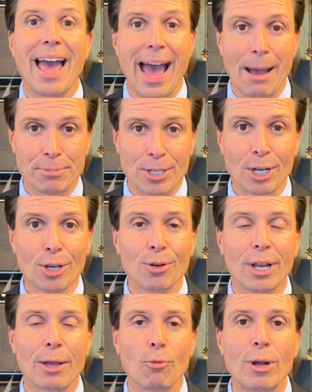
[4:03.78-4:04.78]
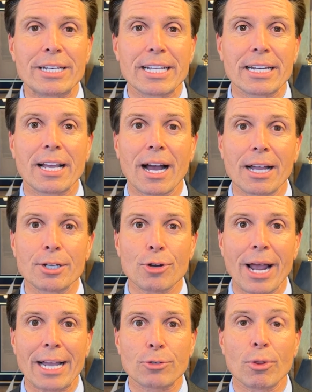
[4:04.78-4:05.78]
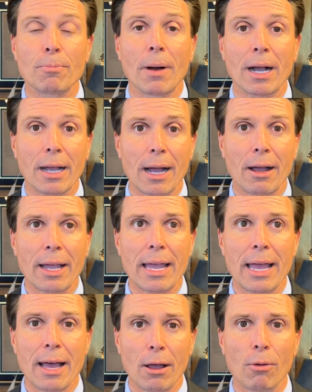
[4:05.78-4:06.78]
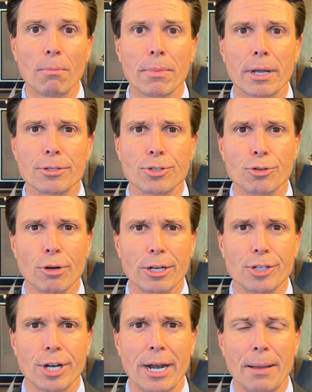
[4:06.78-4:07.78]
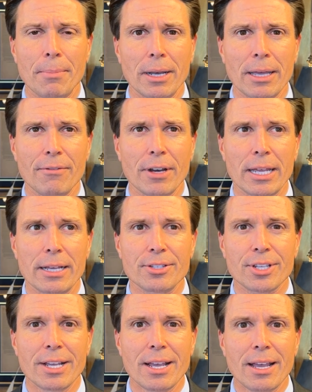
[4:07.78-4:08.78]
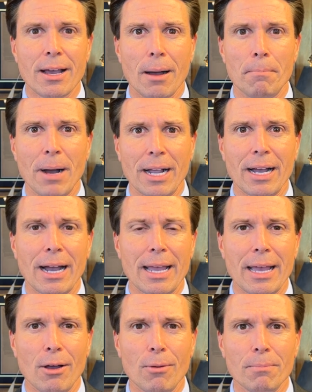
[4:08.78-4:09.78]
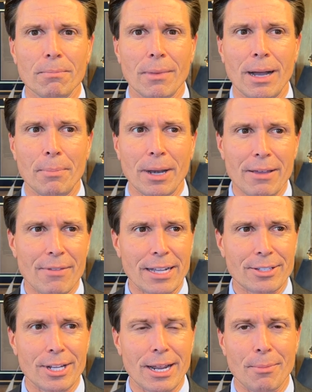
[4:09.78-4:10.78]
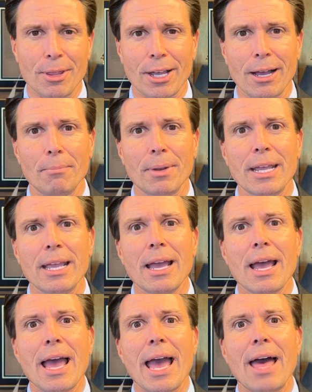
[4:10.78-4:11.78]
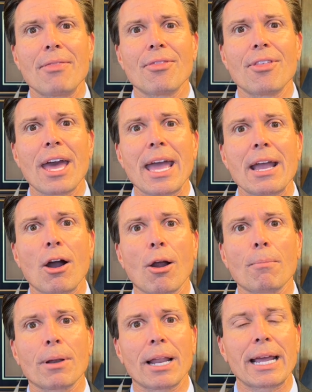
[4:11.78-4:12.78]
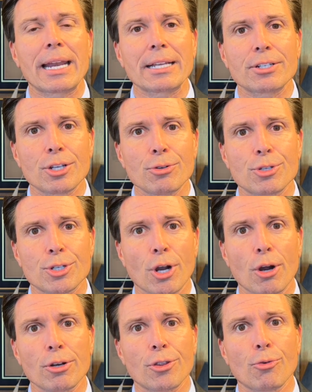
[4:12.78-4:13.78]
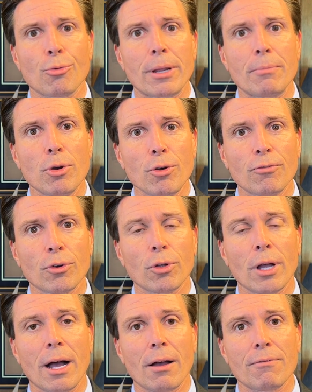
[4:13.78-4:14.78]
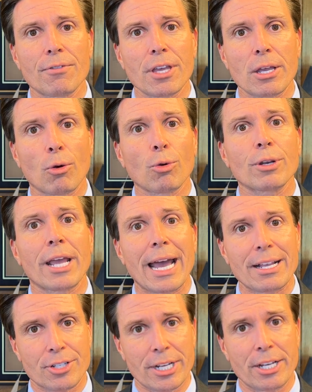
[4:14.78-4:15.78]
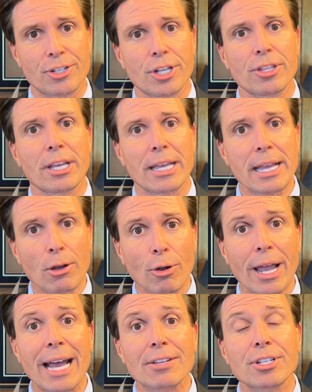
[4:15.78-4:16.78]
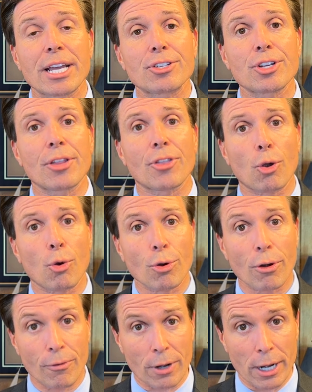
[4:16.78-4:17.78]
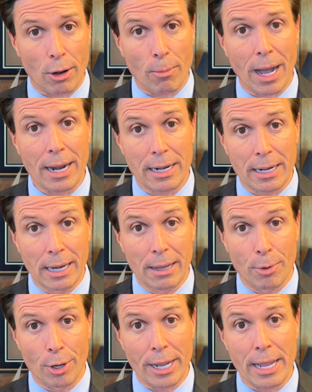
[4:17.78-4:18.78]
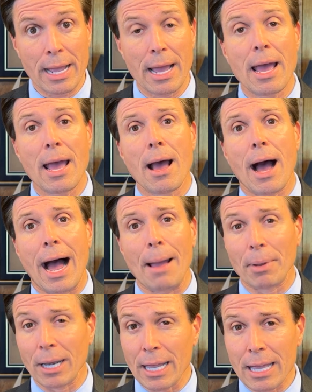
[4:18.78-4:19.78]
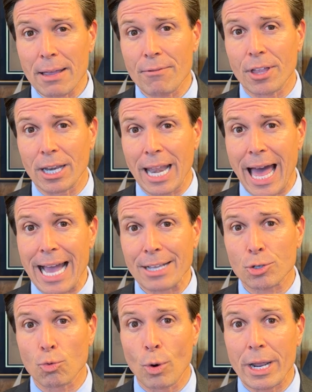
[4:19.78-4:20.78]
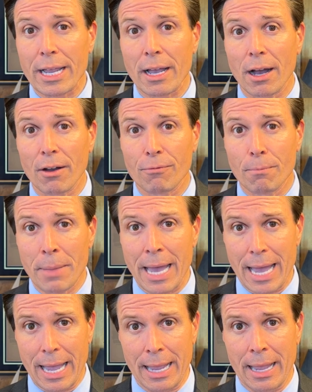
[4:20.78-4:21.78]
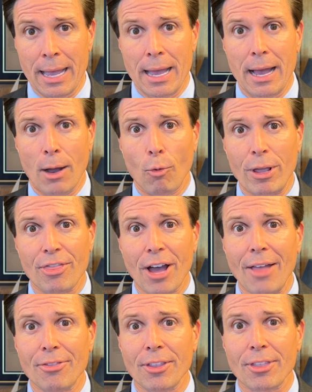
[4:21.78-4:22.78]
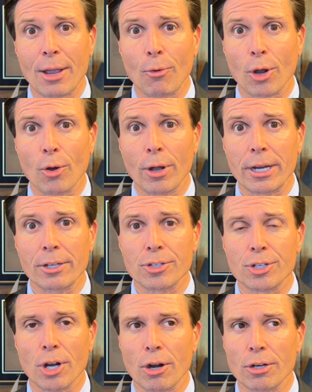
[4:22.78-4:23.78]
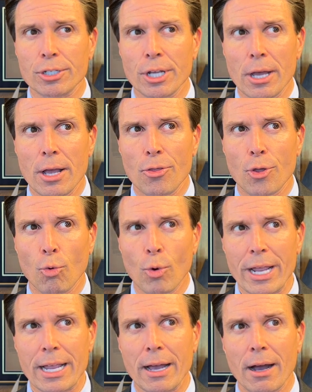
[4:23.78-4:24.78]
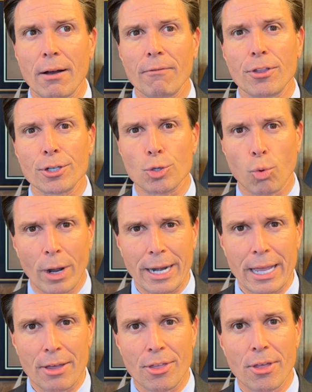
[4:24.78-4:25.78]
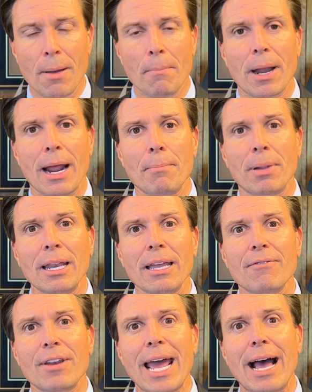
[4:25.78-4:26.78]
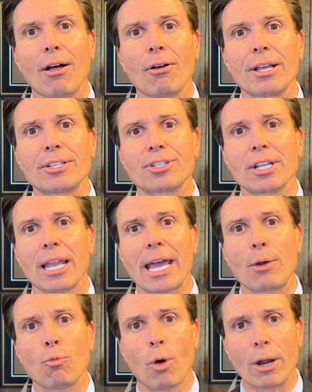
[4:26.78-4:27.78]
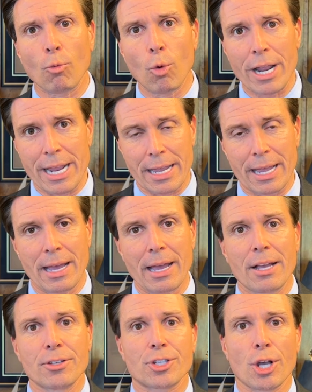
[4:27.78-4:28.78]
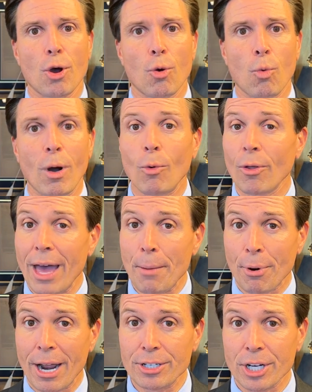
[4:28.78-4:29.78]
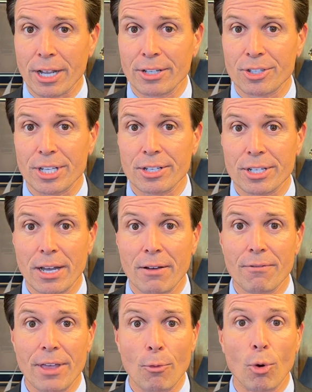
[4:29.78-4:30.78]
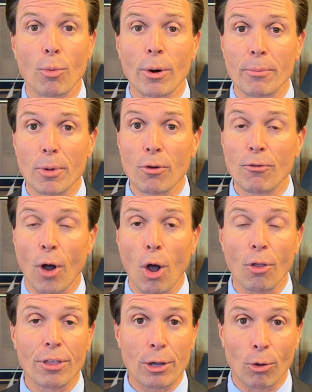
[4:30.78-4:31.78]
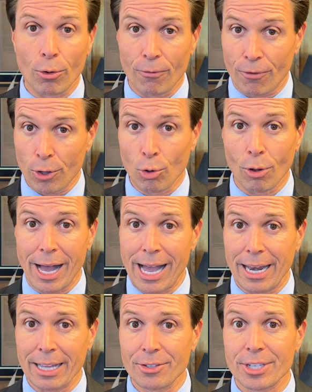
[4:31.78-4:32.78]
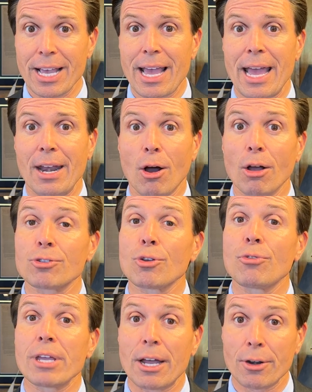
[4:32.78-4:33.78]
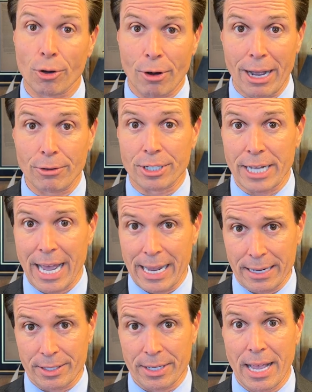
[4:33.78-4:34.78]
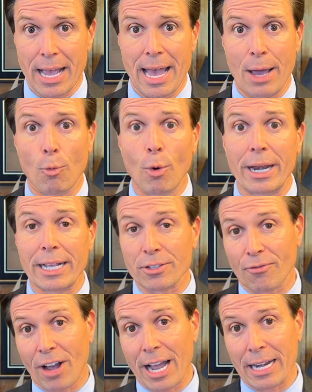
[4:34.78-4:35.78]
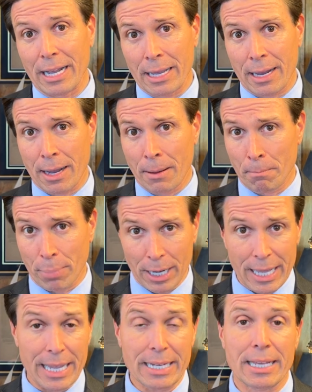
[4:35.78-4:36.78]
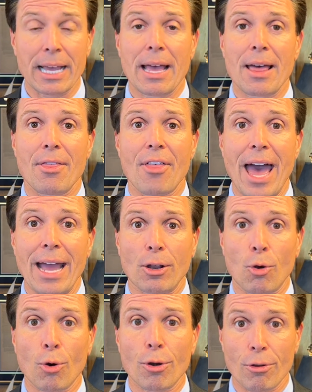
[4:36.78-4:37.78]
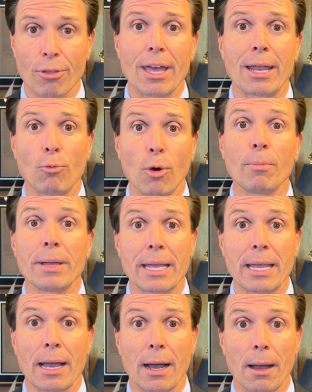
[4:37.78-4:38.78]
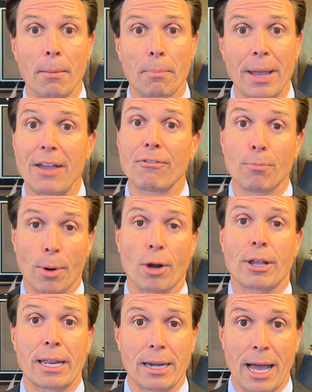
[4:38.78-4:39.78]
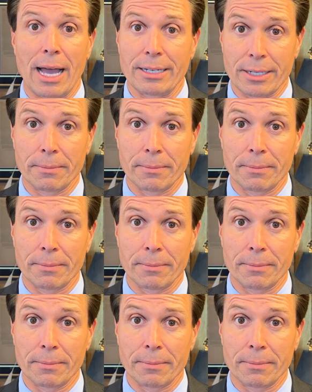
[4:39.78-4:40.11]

Absolutely. We did contract with Buckeye Elm Construction, I believe it is. Buckeye Elm, I believe that's the name of the company, and they are planning to start the removal of the old gas station, the Eagle Gas Station at the corner of Claremont and Liberty, I believe the last week of May. We thought that they were going to start the week of the 20th, but I believe now it's delayed 1 week. So what will that project consist of? They will remove all the old fuel islands and also the underground tanks. And when it's finally complete, that corner then will be a paved parking lot.